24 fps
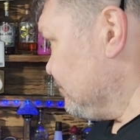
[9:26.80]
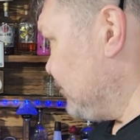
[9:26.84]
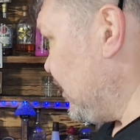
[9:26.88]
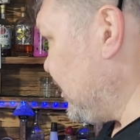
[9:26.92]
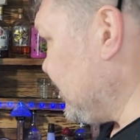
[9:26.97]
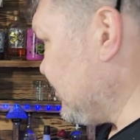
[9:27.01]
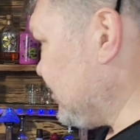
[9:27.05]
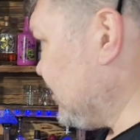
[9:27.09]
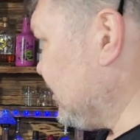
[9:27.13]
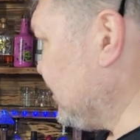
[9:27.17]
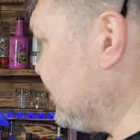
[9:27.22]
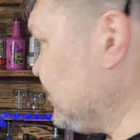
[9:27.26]

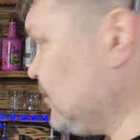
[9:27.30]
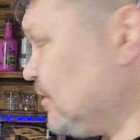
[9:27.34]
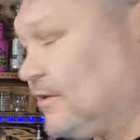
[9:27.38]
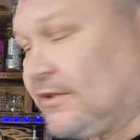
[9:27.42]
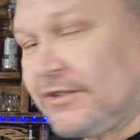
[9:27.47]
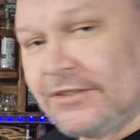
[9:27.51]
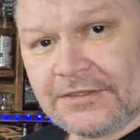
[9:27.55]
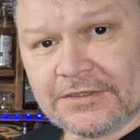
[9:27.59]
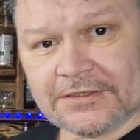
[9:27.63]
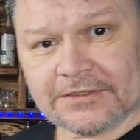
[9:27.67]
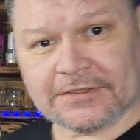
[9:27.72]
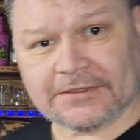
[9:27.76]
Right,
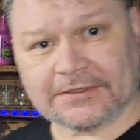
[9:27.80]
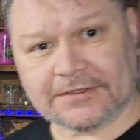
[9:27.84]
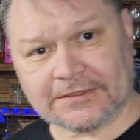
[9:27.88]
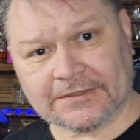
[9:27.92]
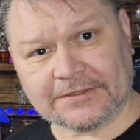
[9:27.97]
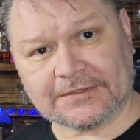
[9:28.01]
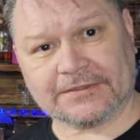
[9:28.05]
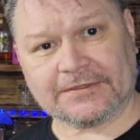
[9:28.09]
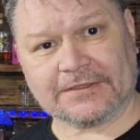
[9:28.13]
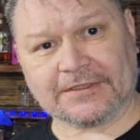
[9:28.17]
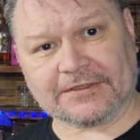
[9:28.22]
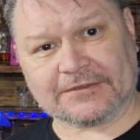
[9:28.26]

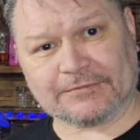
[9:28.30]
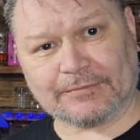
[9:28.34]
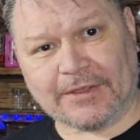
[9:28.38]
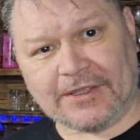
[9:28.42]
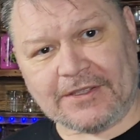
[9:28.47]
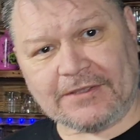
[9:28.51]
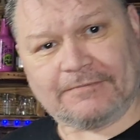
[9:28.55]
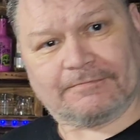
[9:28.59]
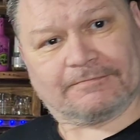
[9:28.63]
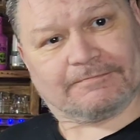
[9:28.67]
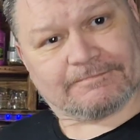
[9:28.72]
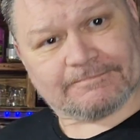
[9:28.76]
that's
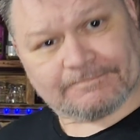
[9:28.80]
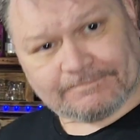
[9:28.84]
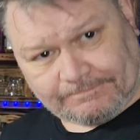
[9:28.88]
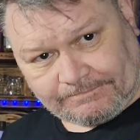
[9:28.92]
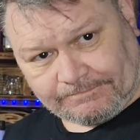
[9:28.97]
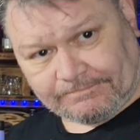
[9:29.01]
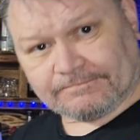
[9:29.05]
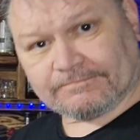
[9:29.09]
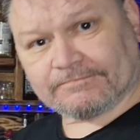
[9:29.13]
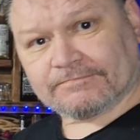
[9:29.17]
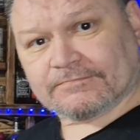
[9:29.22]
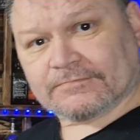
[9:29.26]
me.
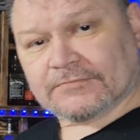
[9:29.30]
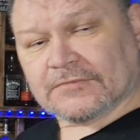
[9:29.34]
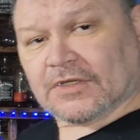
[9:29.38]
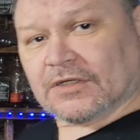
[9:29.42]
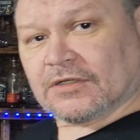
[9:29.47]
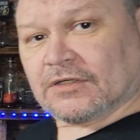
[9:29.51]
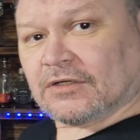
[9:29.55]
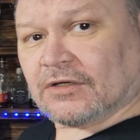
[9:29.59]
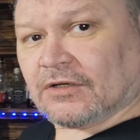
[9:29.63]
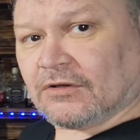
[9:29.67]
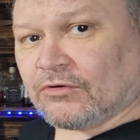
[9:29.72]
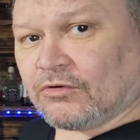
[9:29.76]

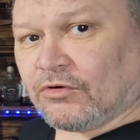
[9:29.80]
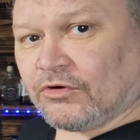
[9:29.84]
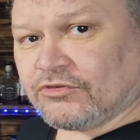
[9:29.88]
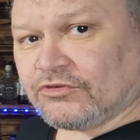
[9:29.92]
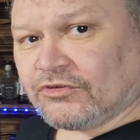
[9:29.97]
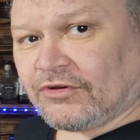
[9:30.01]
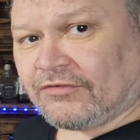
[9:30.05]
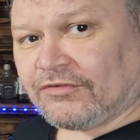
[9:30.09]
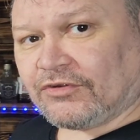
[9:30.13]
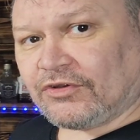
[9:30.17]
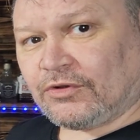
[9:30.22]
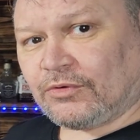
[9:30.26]
I'm
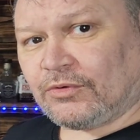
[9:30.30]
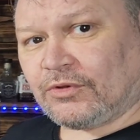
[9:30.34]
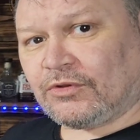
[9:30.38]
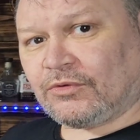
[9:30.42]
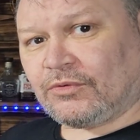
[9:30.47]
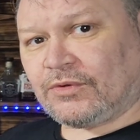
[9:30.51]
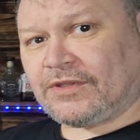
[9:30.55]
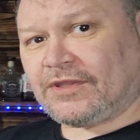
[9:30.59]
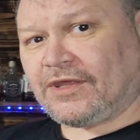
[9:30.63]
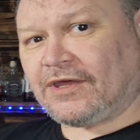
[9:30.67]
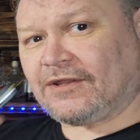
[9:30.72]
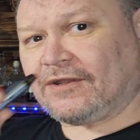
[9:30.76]
going to have a do at
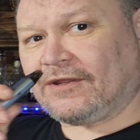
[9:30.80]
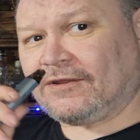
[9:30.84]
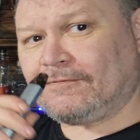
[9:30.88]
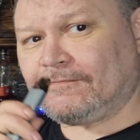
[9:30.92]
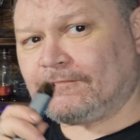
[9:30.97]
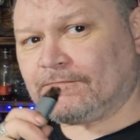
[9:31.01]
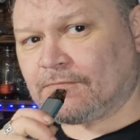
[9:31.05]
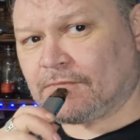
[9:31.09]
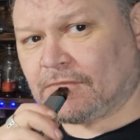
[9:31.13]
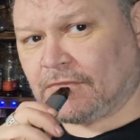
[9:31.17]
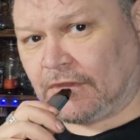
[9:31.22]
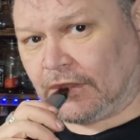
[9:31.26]
doing that
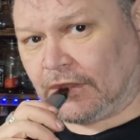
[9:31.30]
now.